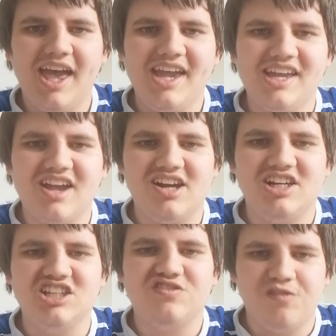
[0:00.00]
Hey
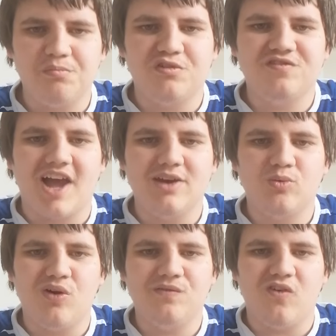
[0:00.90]
guys, football
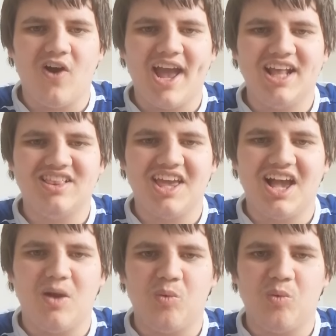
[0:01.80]
fan 148 here,